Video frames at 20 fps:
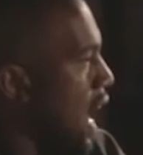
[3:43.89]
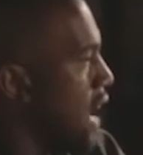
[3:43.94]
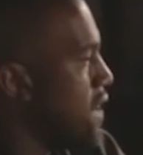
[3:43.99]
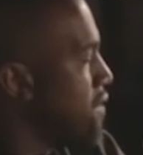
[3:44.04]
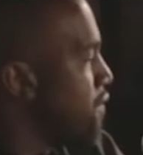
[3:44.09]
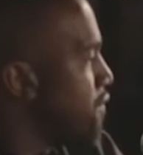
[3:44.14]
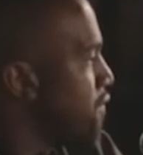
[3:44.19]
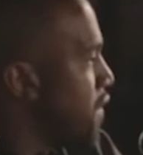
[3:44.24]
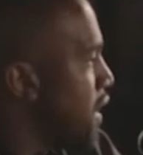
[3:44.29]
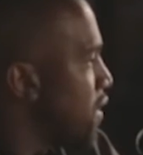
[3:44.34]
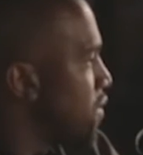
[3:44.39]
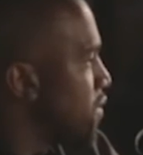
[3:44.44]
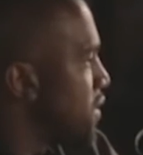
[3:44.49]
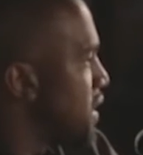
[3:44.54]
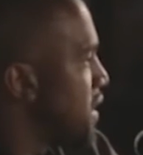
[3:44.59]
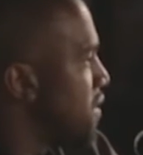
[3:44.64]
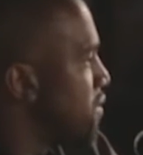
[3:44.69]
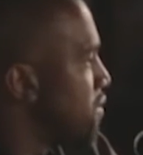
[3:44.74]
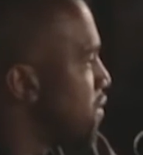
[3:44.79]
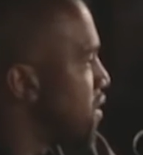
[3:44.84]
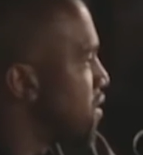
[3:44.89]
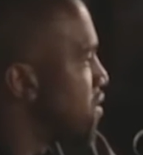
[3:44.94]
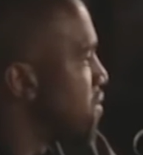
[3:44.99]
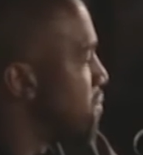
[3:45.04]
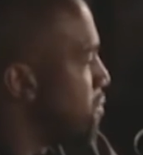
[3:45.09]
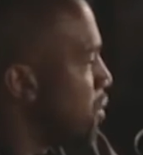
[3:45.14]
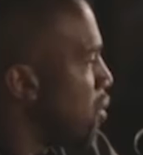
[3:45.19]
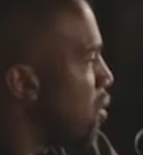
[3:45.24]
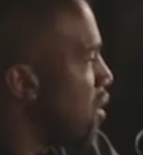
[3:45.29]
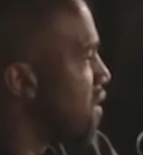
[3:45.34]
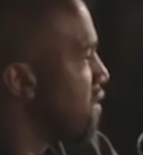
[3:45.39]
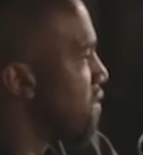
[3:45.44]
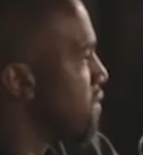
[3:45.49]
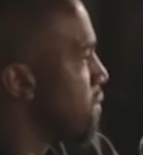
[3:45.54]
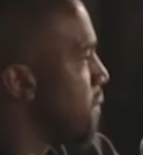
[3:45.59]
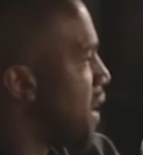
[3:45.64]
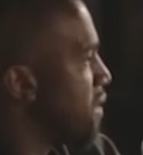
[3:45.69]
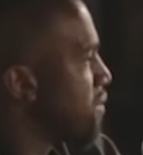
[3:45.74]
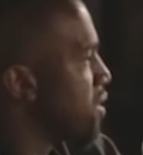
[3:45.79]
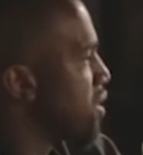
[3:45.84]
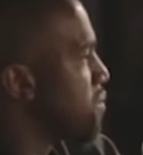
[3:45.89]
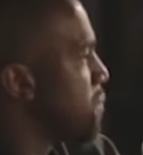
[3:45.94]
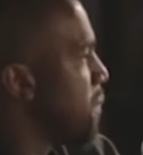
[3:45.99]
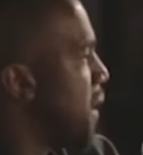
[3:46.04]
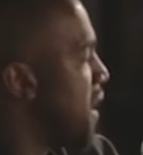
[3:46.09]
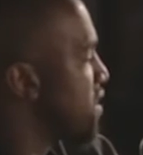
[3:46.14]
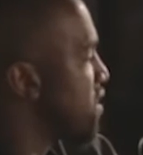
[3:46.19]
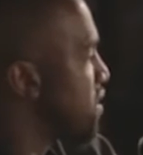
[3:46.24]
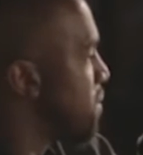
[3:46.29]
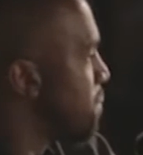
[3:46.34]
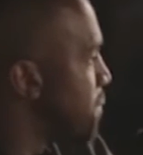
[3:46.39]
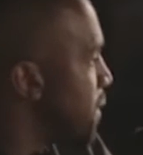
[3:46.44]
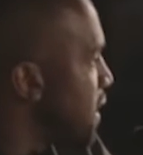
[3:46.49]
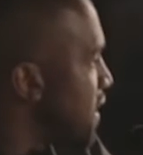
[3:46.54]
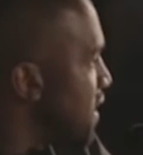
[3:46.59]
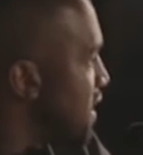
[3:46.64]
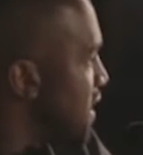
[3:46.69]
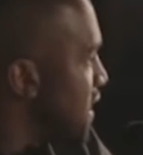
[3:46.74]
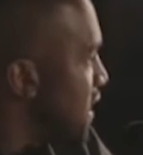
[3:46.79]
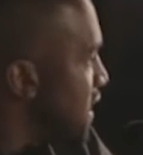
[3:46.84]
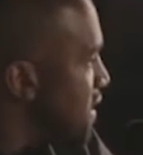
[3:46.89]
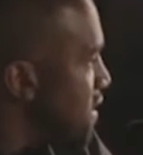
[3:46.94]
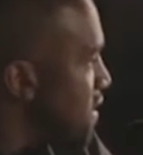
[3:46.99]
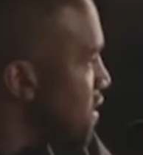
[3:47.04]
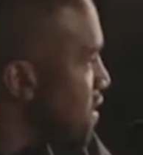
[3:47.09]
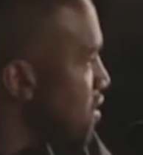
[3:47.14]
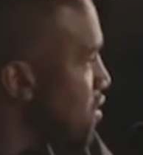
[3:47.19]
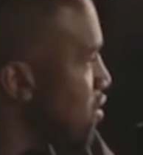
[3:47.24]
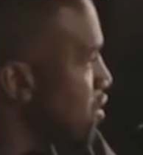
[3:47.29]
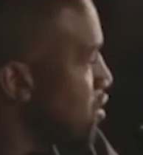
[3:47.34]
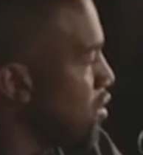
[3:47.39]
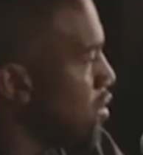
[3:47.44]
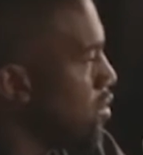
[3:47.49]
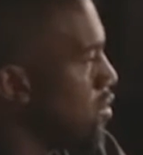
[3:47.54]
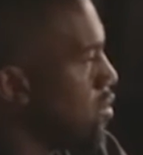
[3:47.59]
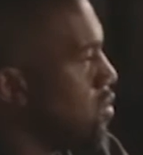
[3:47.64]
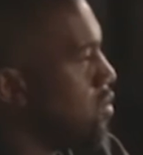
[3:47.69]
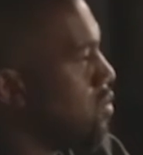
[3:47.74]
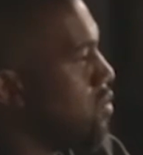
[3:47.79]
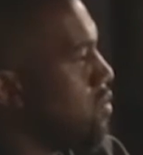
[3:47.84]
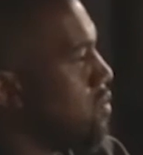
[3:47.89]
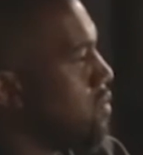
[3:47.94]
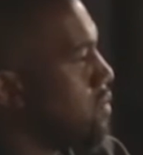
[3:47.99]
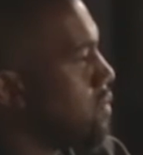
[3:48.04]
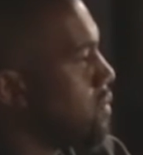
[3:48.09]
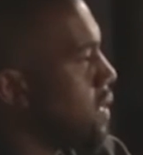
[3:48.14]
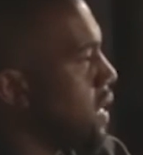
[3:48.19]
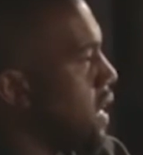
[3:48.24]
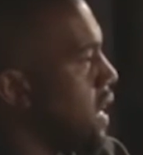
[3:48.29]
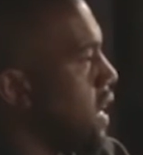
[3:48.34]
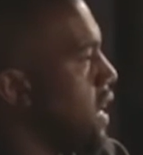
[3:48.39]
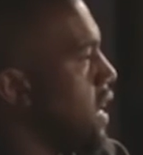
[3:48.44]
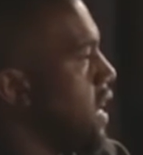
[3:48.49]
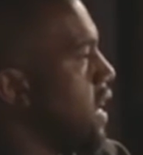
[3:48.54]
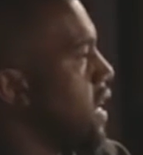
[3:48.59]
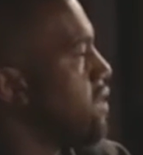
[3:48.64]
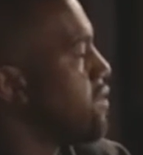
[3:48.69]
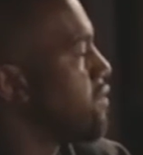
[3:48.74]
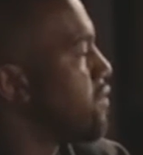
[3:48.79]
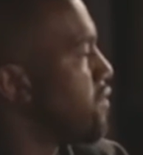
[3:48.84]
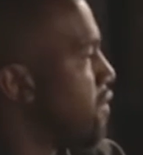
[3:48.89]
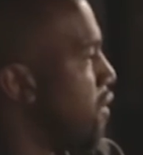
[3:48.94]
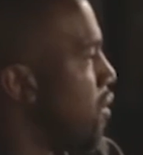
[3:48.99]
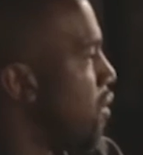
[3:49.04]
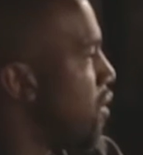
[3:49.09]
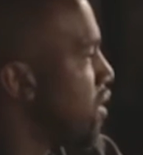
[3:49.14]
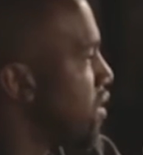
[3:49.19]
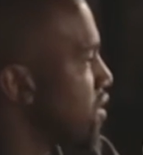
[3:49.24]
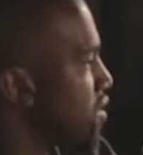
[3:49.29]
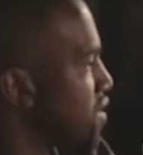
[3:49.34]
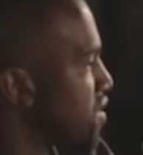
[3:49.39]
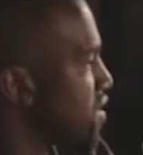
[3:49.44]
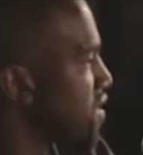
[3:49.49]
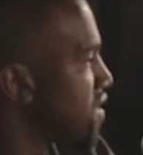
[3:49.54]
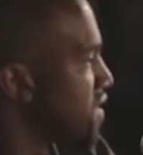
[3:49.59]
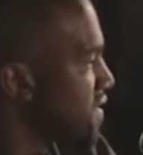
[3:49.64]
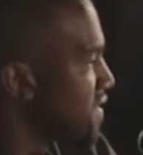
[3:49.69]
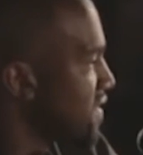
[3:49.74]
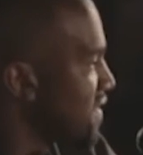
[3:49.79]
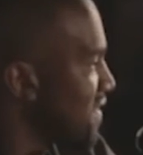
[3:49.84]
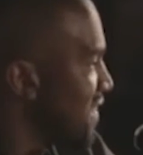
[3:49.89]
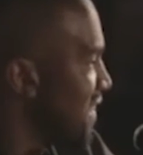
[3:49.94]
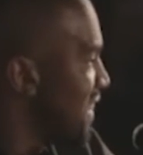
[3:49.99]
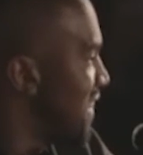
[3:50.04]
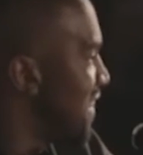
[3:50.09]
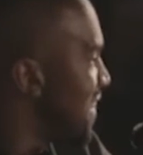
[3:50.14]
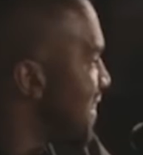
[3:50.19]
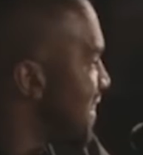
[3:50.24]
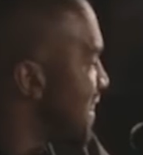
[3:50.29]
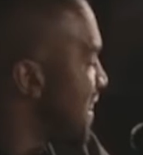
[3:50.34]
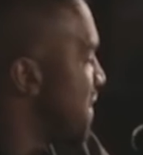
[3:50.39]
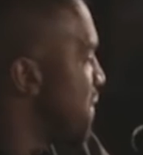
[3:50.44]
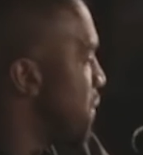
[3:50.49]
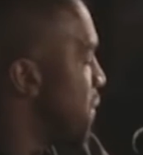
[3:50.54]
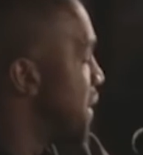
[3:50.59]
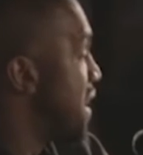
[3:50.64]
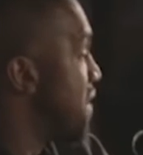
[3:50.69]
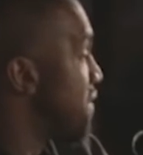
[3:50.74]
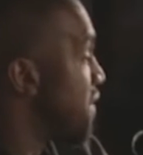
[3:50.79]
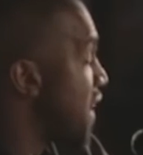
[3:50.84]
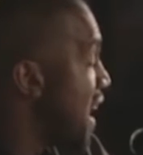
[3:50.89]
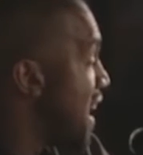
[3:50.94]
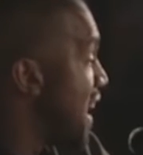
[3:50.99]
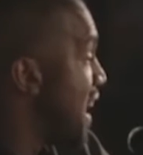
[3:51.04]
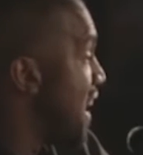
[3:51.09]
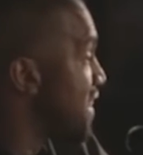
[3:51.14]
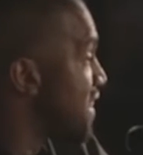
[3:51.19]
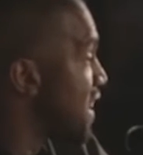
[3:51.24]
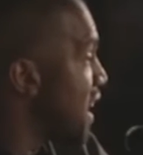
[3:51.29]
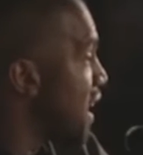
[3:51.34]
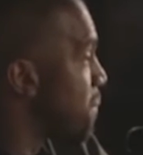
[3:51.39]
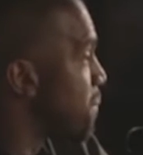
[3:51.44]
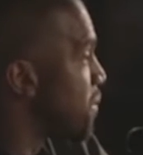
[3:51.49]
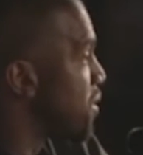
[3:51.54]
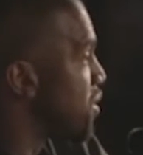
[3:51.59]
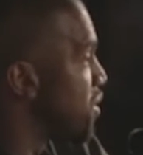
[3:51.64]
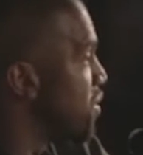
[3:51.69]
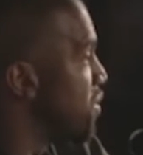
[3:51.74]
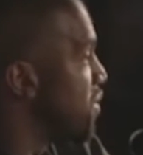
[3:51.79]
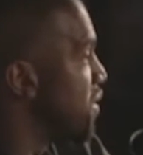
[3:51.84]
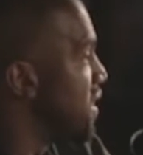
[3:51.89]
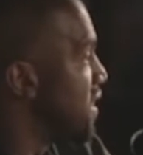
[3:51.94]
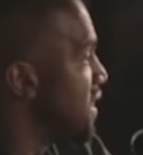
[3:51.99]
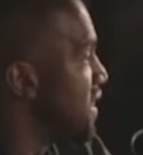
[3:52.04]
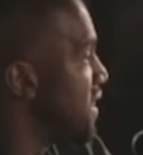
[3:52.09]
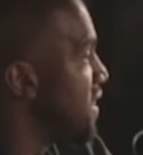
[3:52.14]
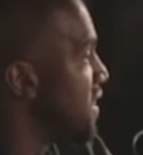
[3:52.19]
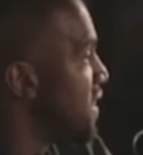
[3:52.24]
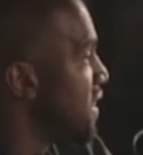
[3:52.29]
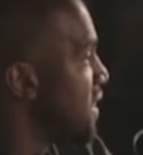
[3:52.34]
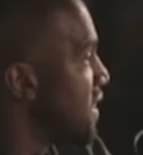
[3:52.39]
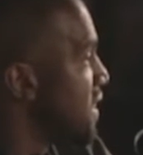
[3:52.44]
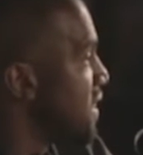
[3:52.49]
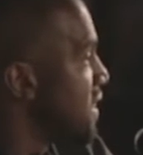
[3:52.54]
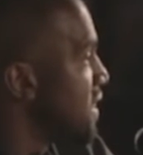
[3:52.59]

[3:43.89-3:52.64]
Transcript: I felt it was more of my responsibility to enforce, whenever I had the opportunity,